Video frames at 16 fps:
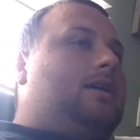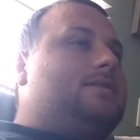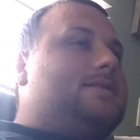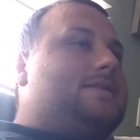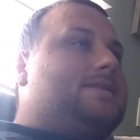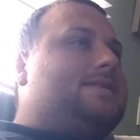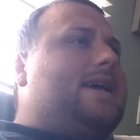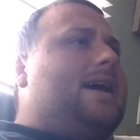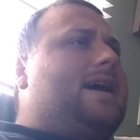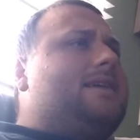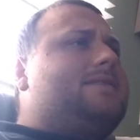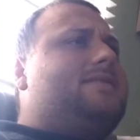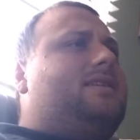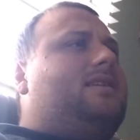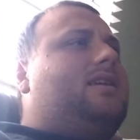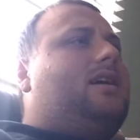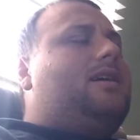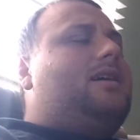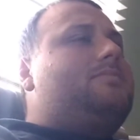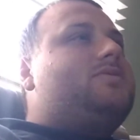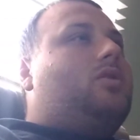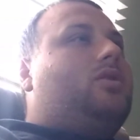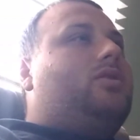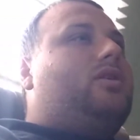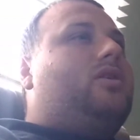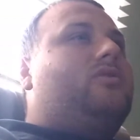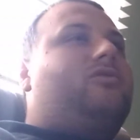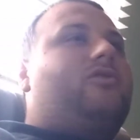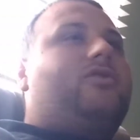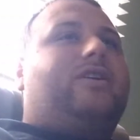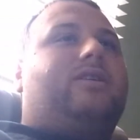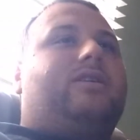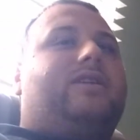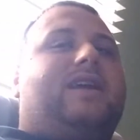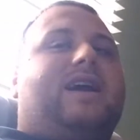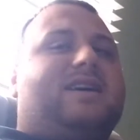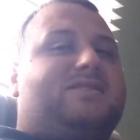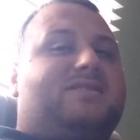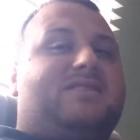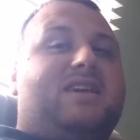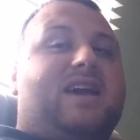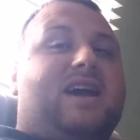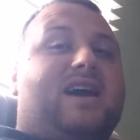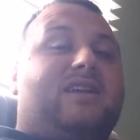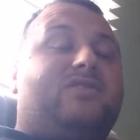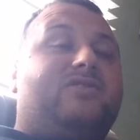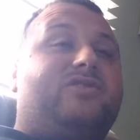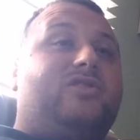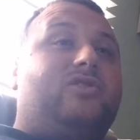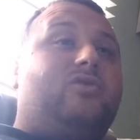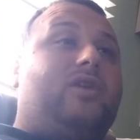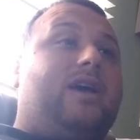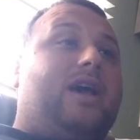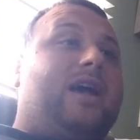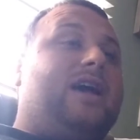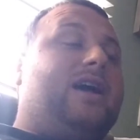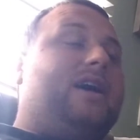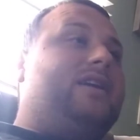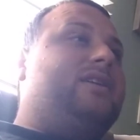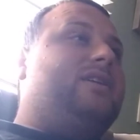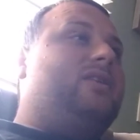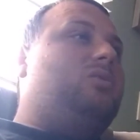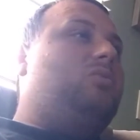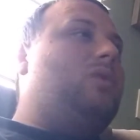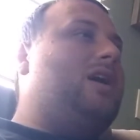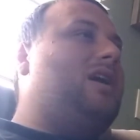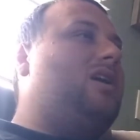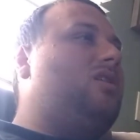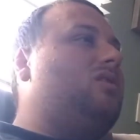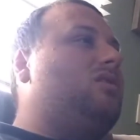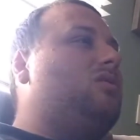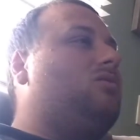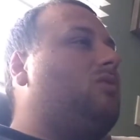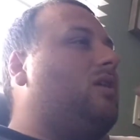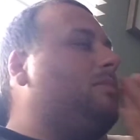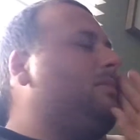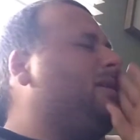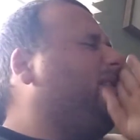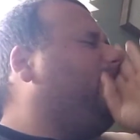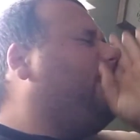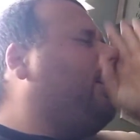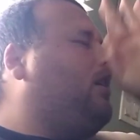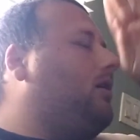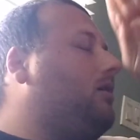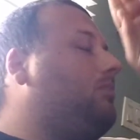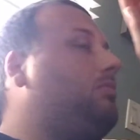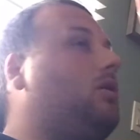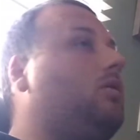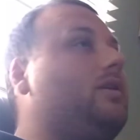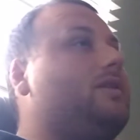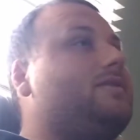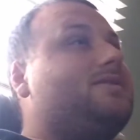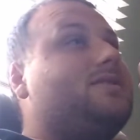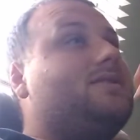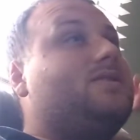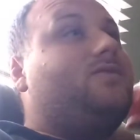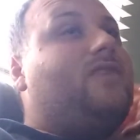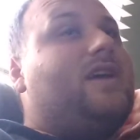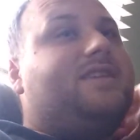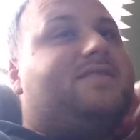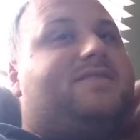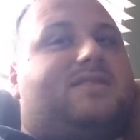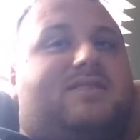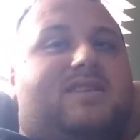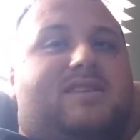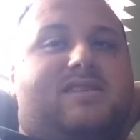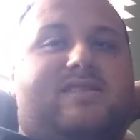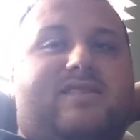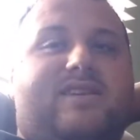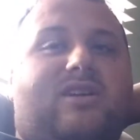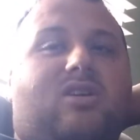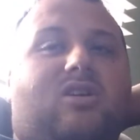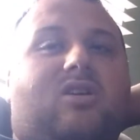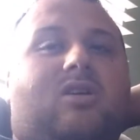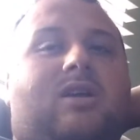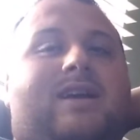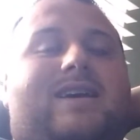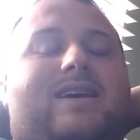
Saggs and Knobbs are known for their nasty attitude and, well, rubbing their opponents' faces into their